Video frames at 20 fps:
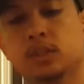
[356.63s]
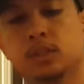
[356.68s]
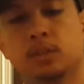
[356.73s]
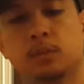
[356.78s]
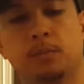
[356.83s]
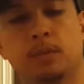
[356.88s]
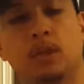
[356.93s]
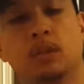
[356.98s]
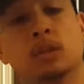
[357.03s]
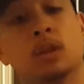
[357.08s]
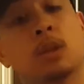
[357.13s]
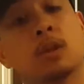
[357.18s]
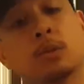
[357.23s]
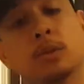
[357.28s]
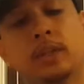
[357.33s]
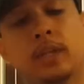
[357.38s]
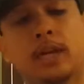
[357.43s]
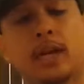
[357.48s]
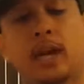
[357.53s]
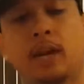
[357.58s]
is another
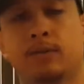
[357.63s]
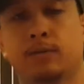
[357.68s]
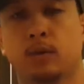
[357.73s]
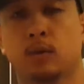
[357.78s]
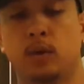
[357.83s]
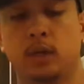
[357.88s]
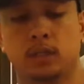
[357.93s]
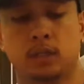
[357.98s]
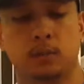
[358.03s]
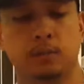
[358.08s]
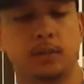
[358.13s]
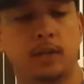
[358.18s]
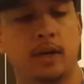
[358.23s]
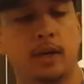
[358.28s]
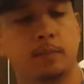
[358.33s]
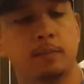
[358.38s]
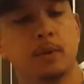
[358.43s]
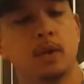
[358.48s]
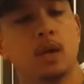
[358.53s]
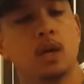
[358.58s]
one that I had for quite some
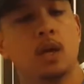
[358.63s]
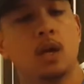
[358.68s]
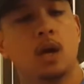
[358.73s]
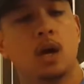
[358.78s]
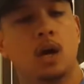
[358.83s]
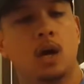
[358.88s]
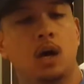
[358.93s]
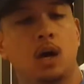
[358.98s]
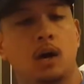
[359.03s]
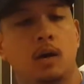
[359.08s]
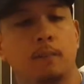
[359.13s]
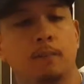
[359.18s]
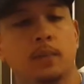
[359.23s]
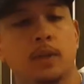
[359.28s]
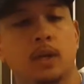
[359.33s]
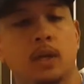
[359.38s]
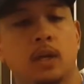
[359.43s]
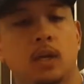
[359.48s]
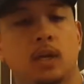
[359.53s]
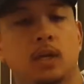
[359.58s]
time.
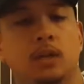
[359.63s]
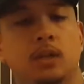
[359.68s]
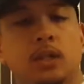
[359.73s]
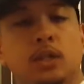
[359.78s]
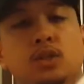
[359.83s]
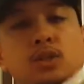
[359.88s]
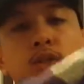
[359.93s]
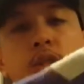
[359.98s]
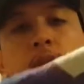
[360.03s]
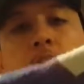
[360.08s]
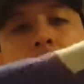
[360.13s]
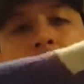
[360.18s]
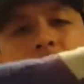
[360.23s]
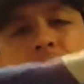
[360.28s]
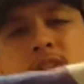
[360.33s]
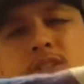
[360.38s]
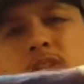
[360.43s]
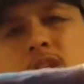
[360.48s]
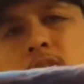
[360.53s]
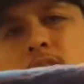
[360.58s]
These you can
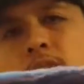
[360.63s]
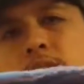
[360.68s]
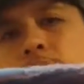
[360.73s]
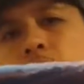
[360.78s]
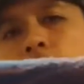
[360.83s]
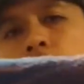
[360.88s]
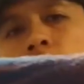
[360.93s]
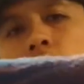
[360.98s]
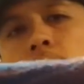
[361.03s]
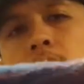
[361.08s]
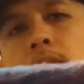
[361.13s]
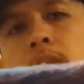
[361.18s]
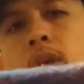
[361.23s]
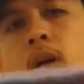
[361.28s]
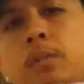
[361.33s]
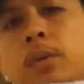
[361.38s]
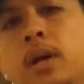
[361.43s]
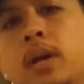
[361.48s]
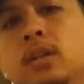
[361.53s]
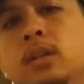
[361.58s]
kind of see. I don't know if you can kind of
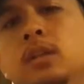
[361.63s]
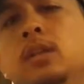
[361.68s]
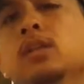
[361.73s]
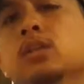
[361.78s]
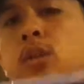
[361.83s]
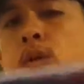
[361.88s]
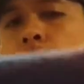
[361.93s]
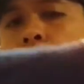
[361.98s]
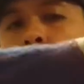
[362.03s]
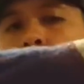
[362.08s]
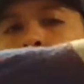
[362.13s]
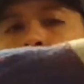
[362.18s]
tell, but these are